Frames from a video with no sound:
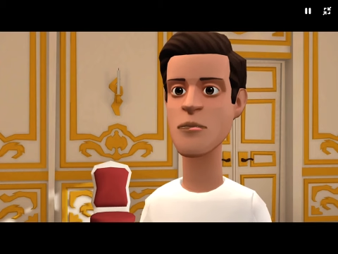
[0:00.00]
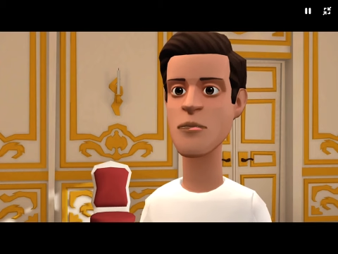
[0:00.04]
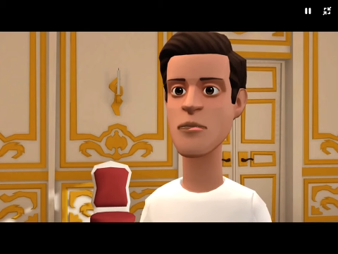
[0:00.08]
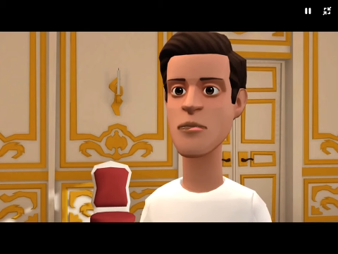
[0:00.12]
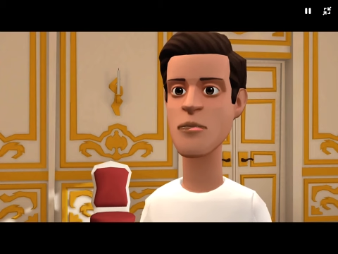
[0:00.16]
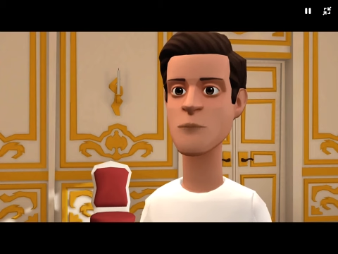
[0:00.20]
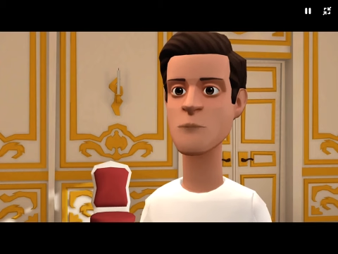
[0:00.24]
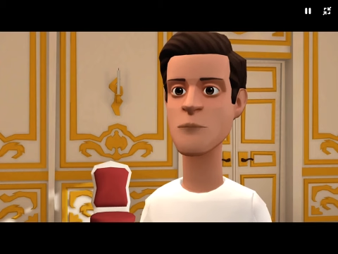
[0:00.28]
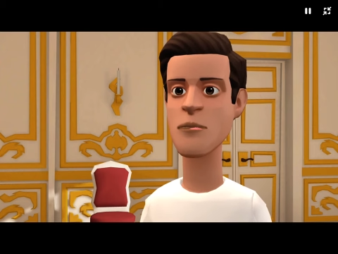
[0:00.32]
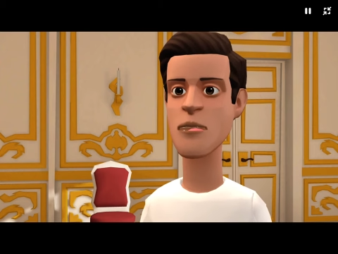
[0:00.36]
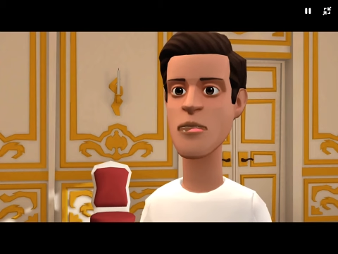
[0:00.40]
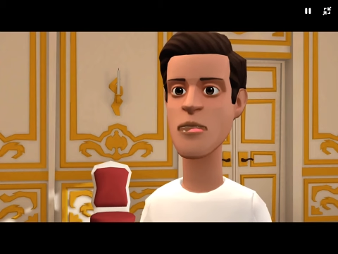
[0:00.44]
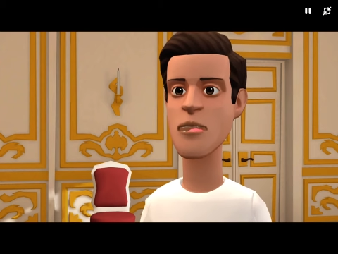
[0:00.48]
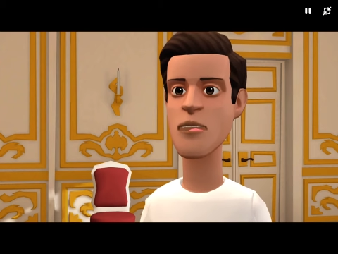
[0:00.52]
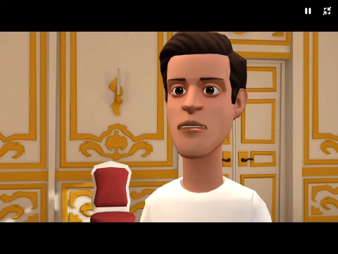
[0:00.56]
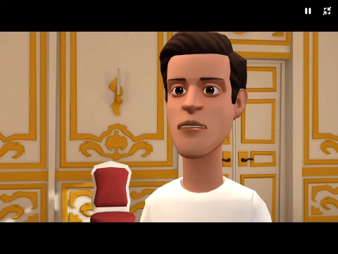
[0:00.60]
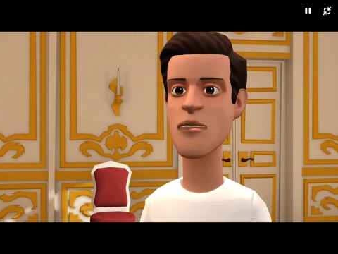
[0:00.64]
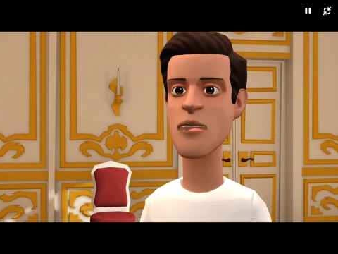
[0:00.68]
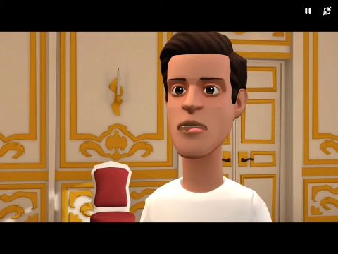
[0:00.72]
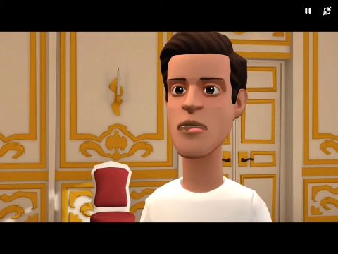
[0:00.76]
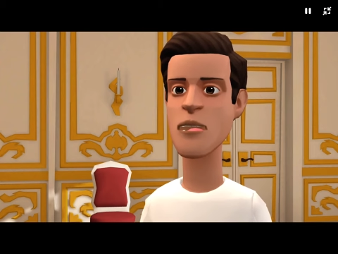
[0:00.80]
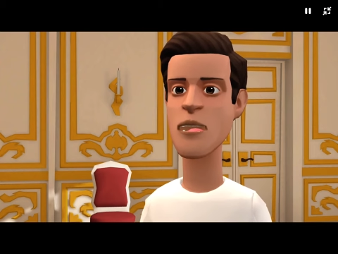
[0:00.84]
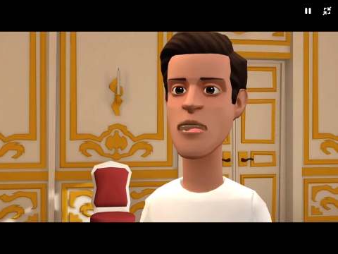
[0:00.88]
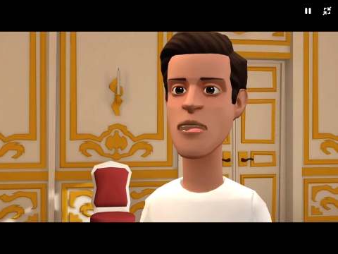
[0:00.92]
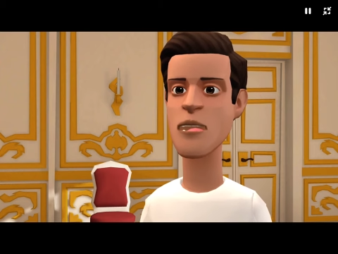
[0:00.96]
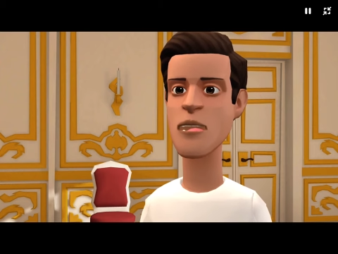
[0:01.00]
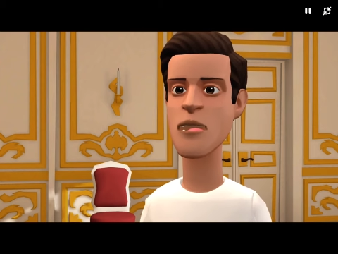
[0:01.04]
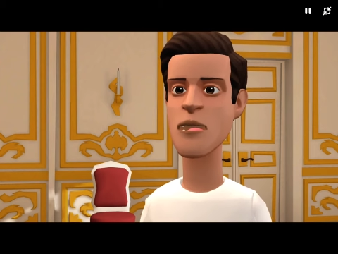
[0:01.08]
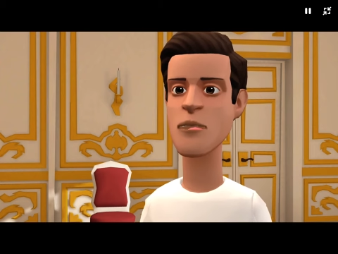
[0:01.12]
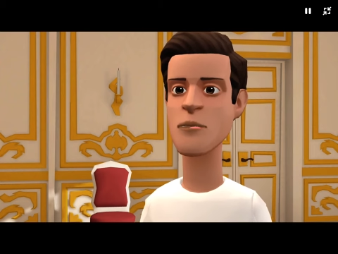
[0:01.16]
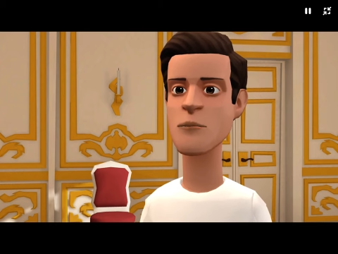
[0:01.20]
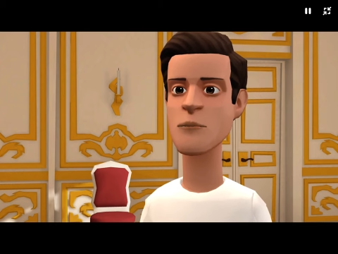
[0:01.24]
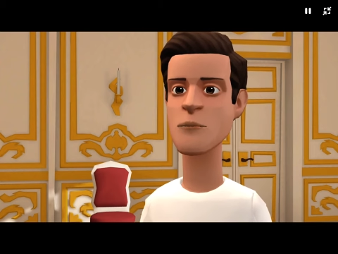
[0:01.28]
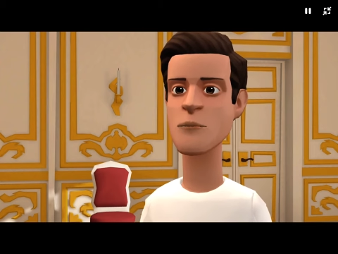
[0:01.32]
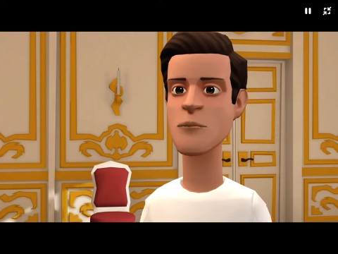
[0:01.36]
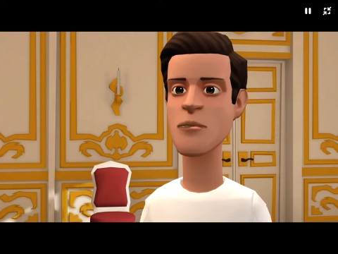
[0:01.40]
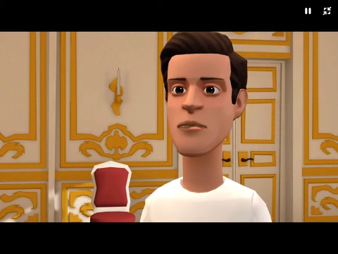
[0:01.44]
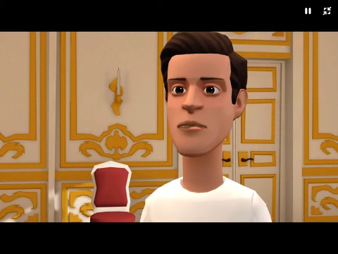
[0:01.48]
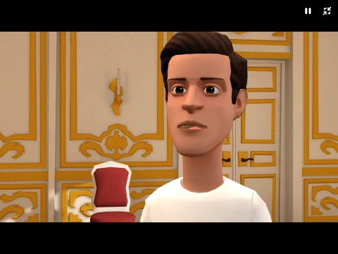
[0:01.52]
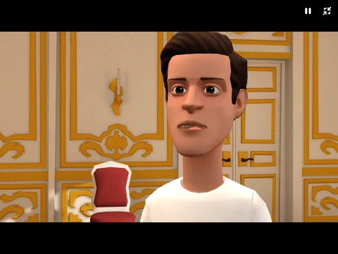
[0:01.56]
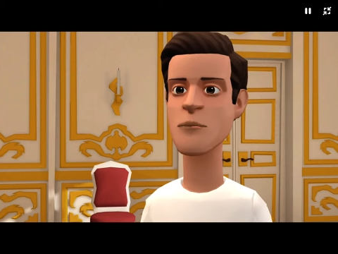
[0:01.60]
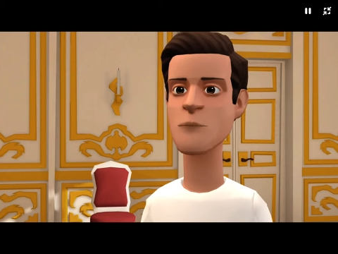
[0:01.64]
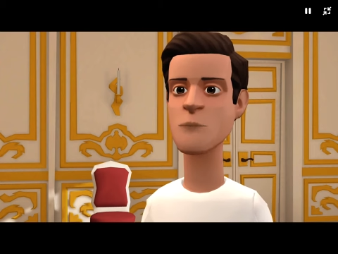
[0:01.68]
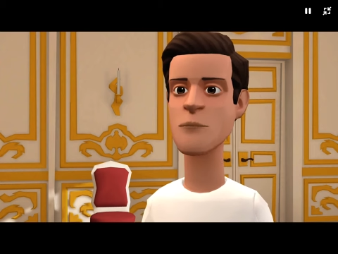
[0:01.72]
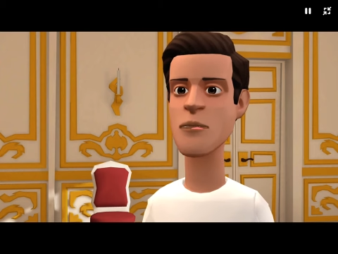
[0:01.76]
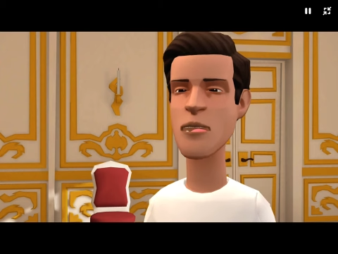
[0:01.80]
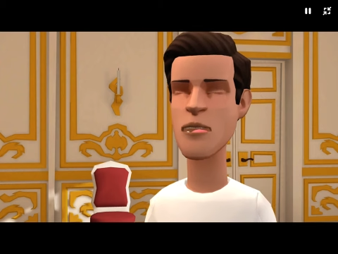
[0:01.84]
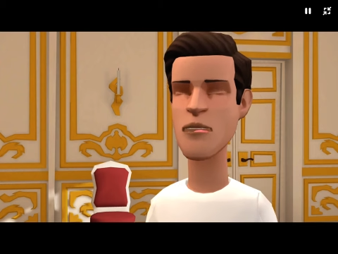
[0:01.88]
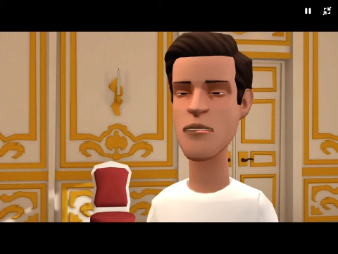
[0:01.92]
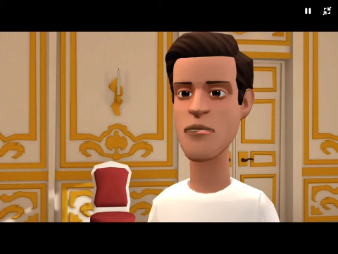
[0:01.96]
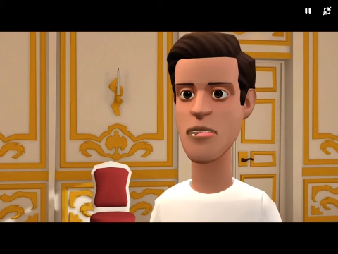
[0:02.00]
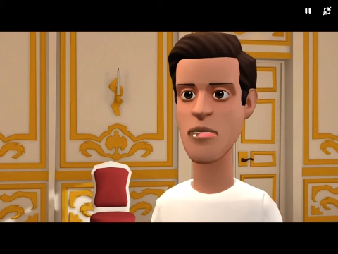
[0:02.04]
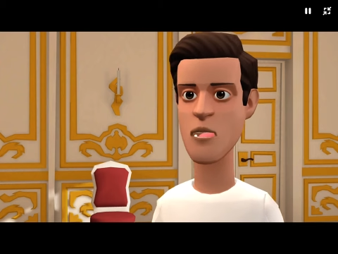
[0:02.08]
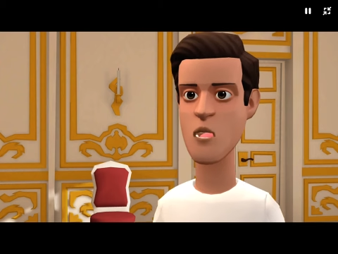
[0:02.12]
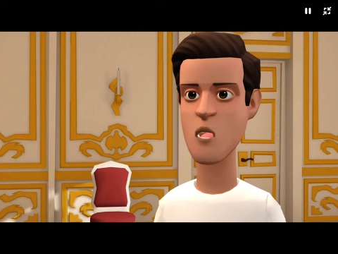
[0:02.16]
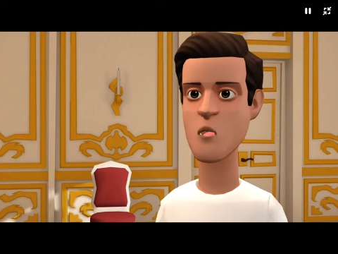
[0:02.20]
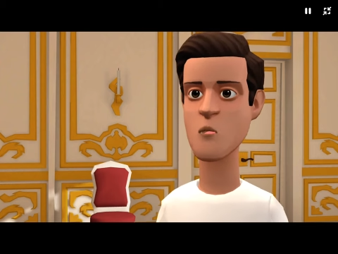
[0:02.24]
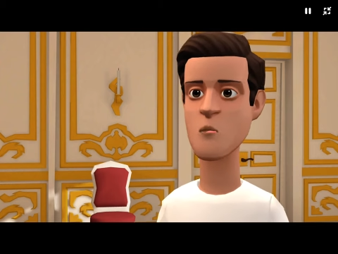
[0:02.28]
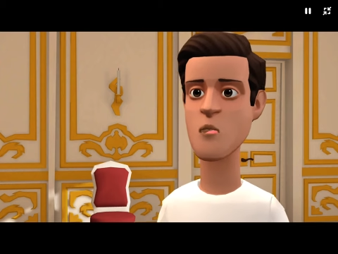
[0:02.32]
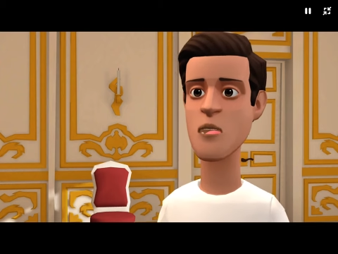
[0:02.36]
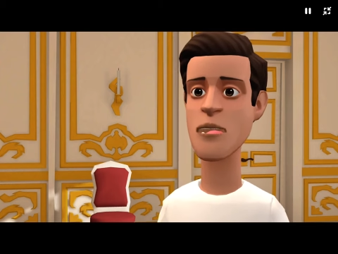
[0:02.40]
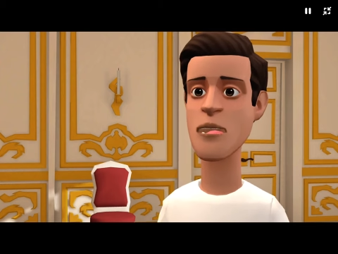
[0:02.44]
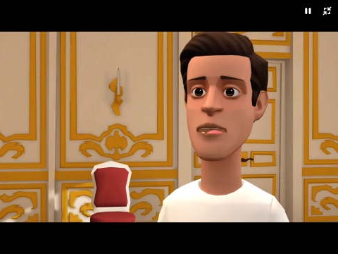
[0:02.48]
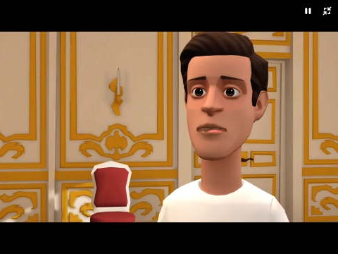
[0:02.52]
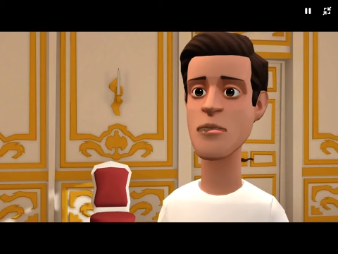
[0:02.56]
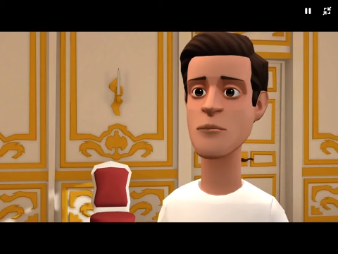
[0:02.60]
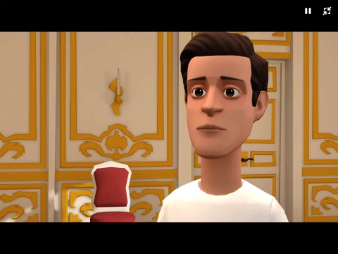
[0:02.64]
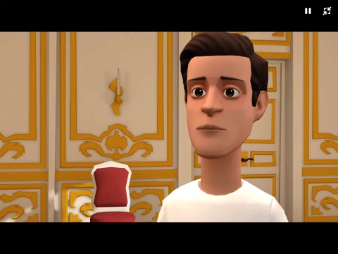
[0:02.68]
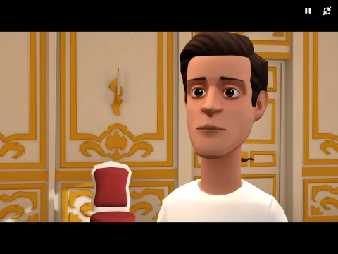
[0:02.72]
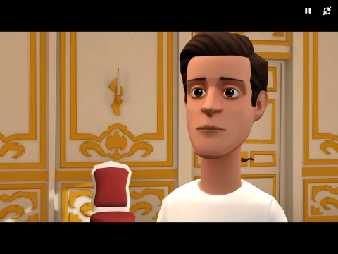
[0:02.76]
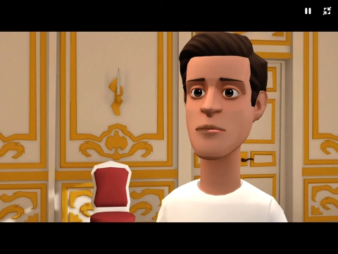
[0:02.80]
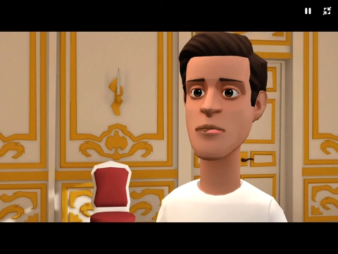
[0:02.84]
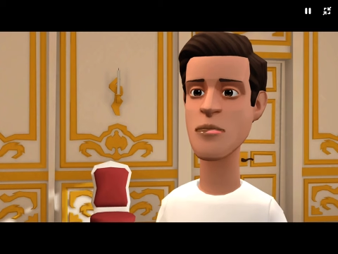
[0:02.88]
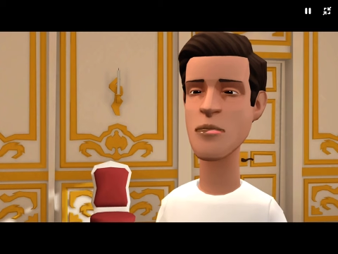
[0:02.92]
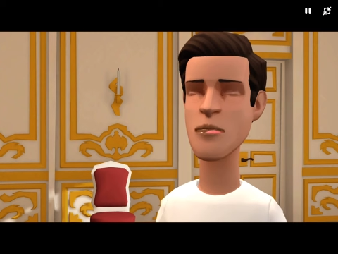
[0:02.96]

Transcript: type D for Dylan, type E for Aubrey,